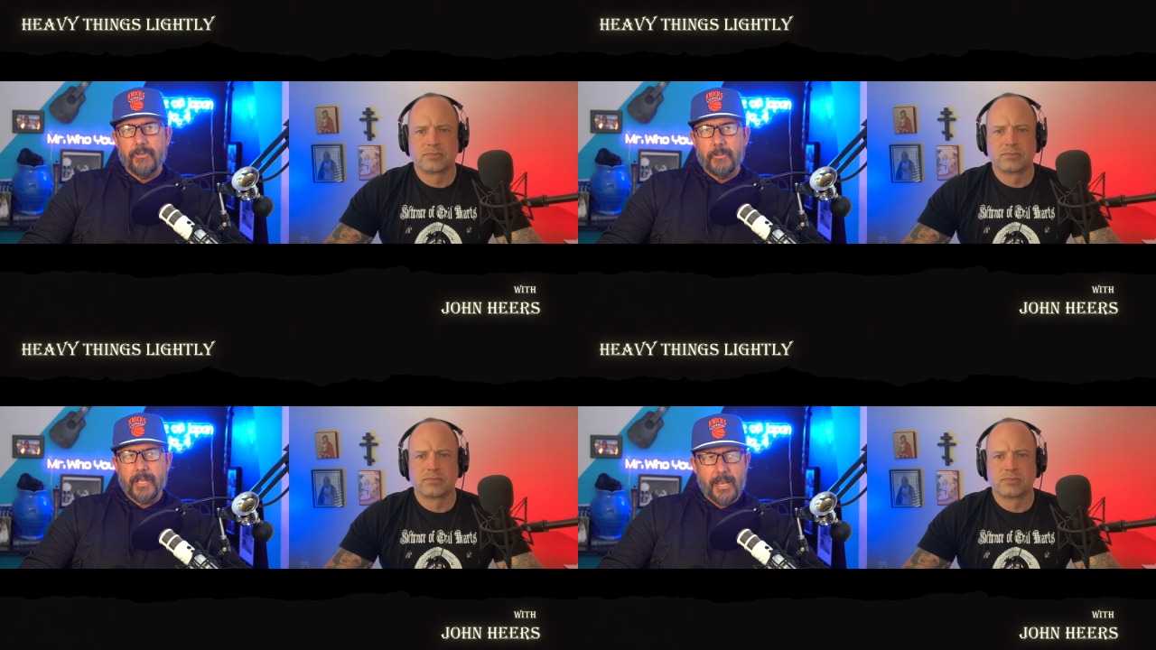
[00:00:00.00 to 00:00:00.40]

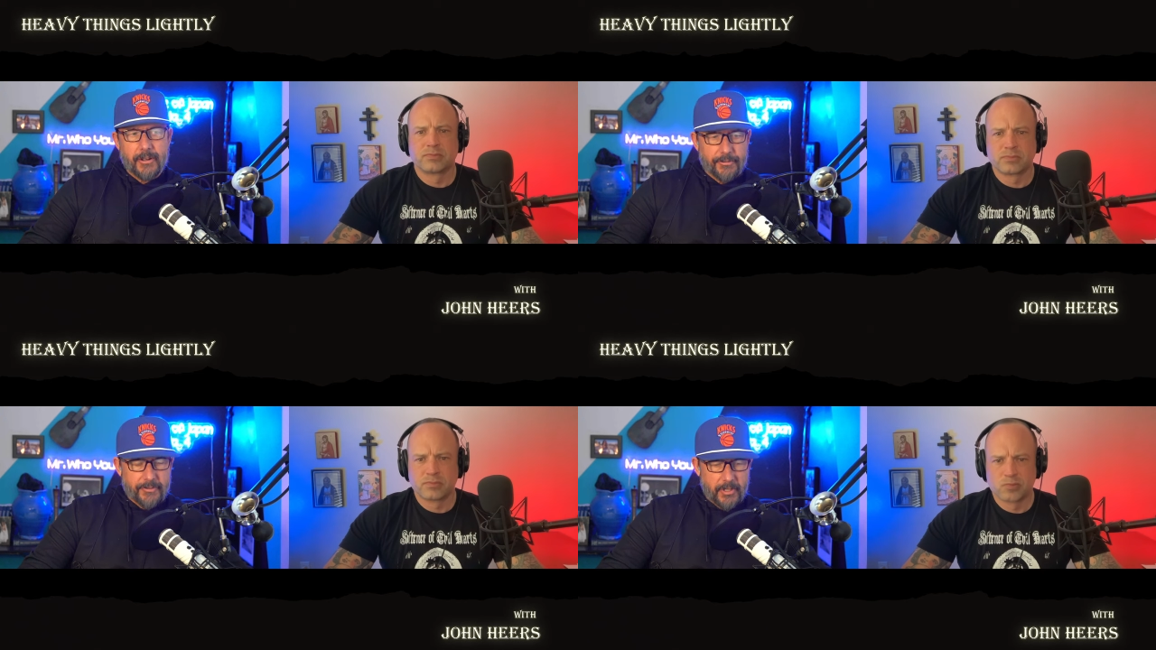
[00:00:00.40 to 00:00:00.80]
Speaker 1: from
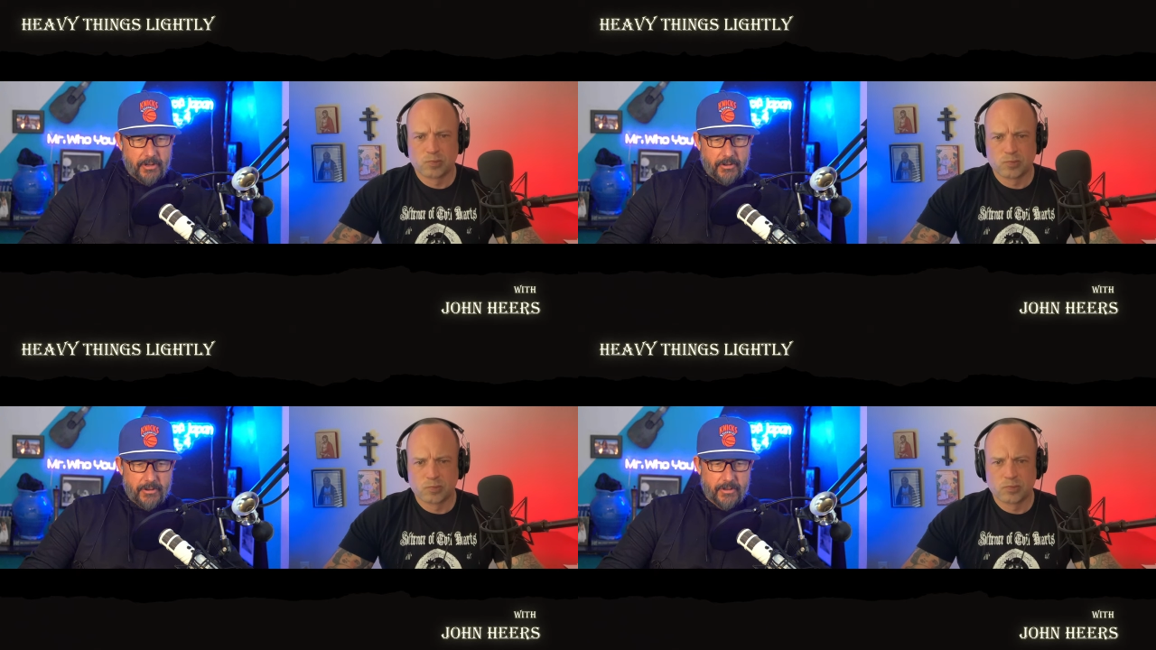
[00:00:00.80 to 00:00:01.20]

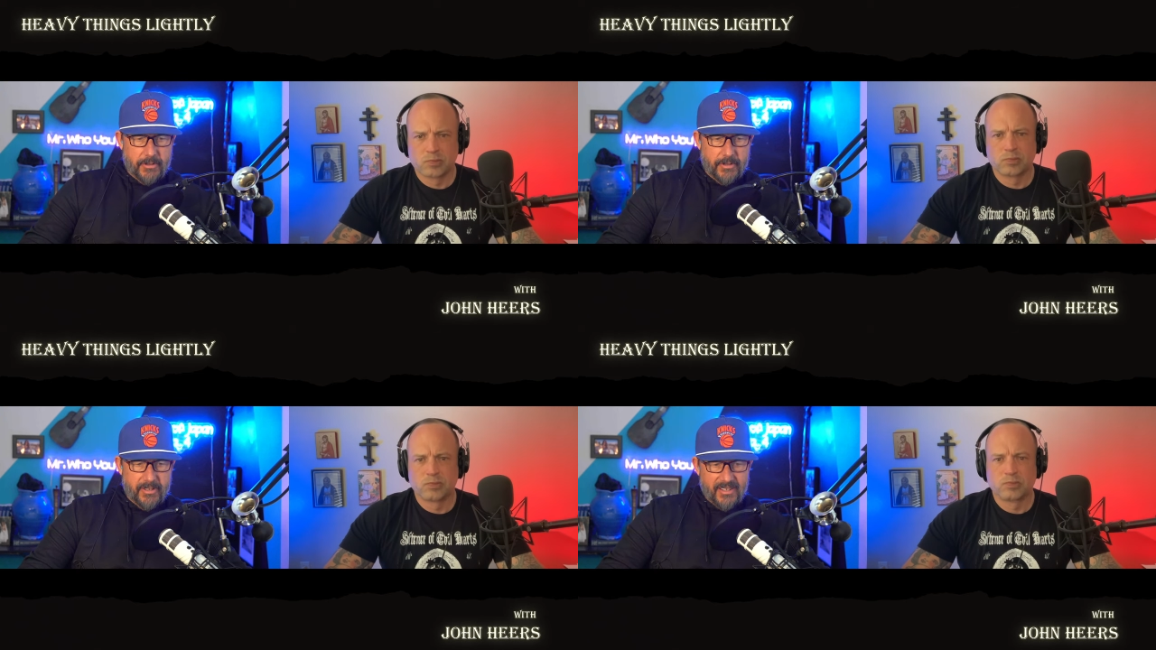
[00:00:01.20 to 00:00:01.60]
Counterflow.
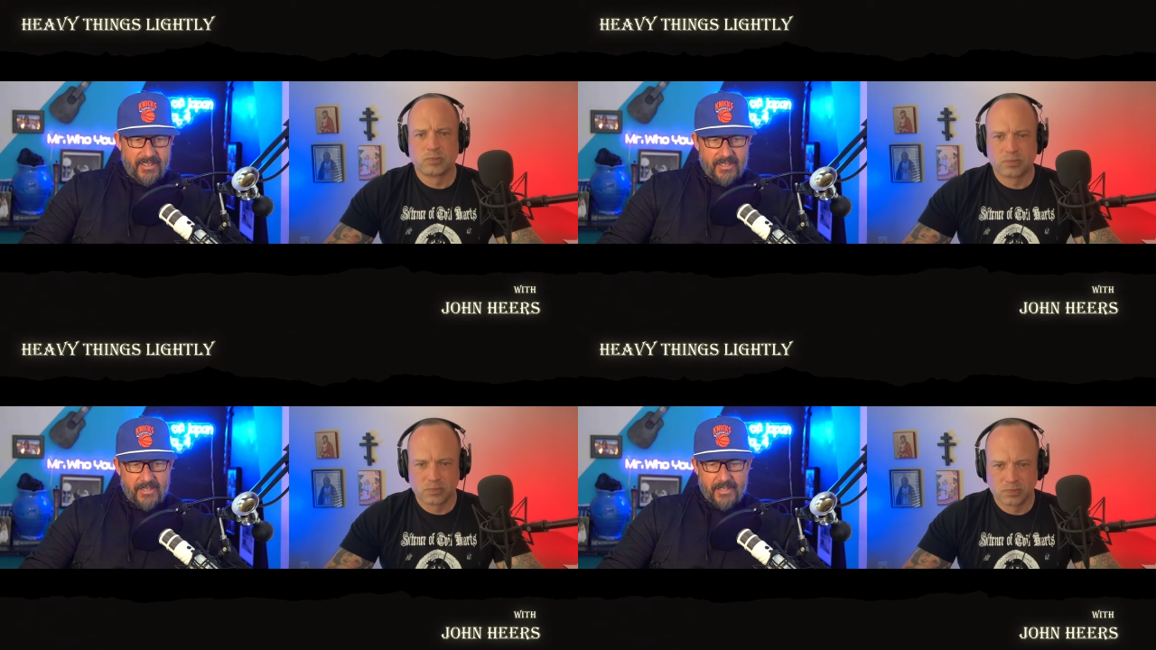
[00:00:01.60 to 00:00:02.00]

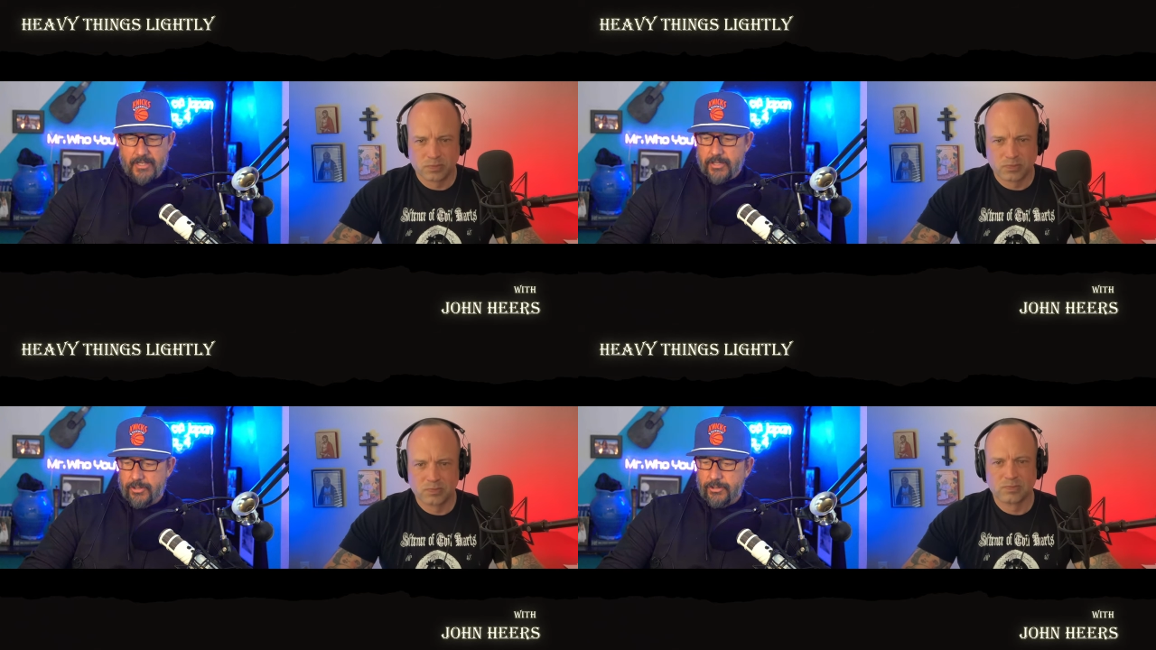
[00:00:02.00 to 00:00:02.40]

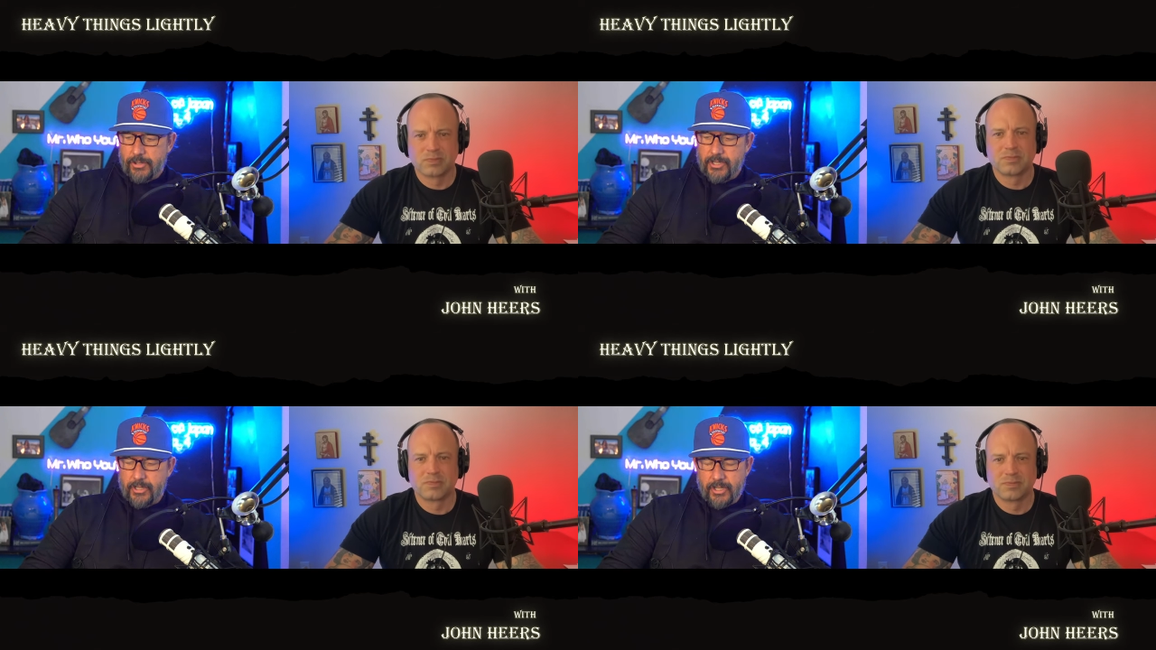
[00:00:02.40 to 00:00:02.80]
Dude, you're
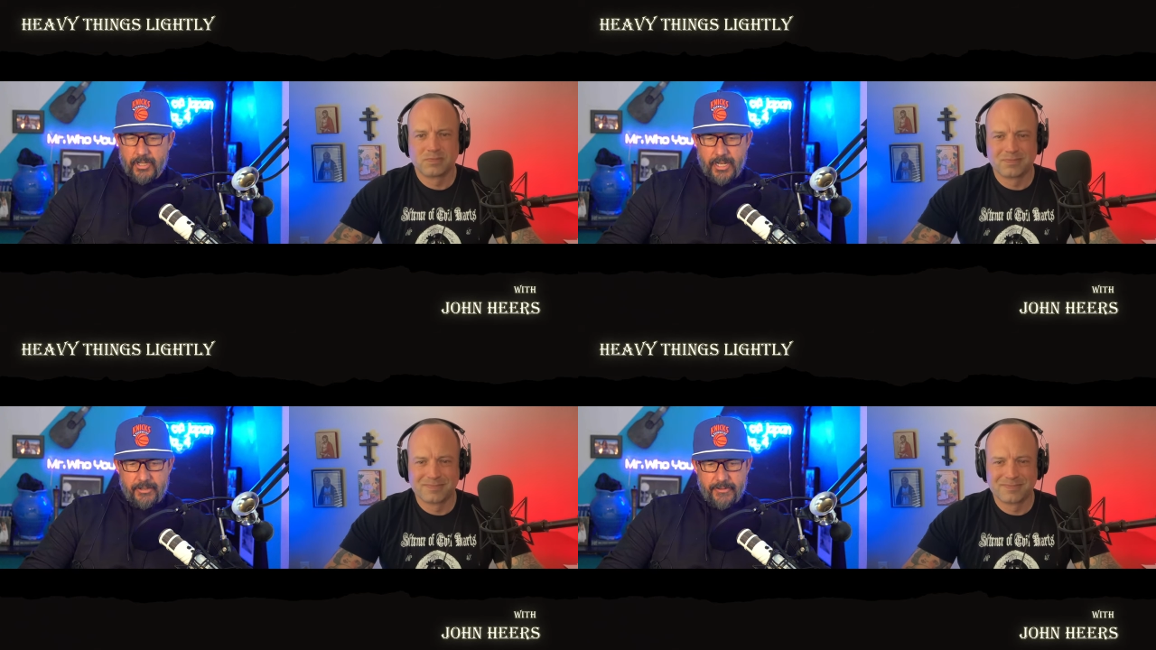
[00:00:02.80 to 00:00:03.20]
looking
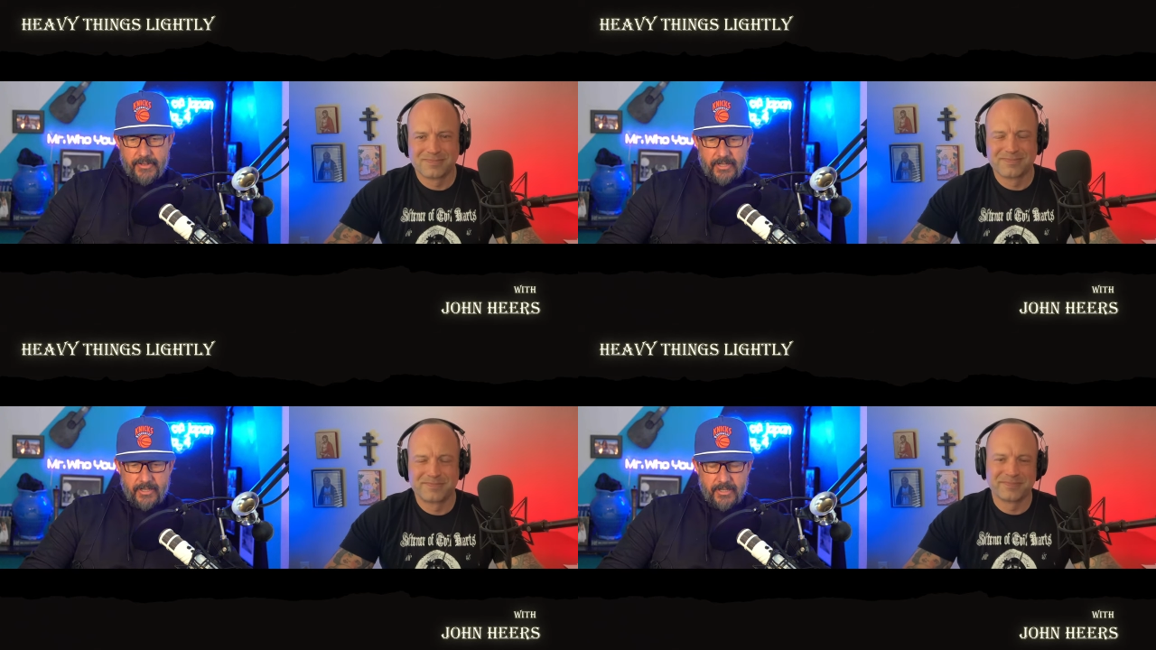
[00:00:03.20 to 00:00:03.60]
good. How you
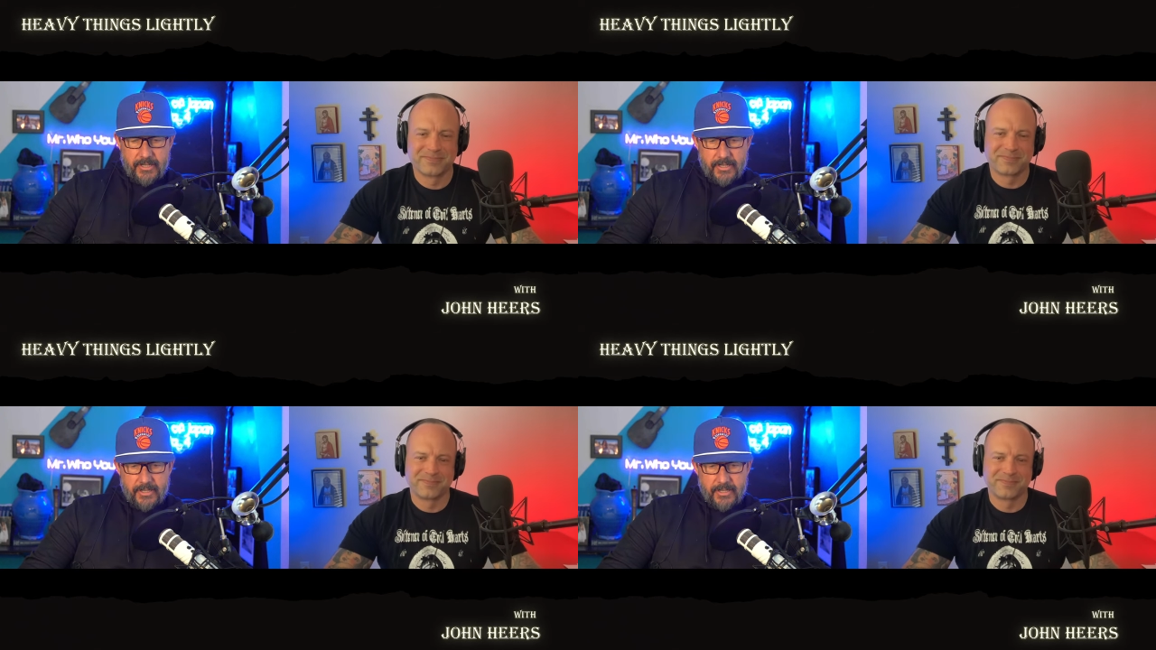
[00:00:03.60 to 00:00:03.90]
feeling?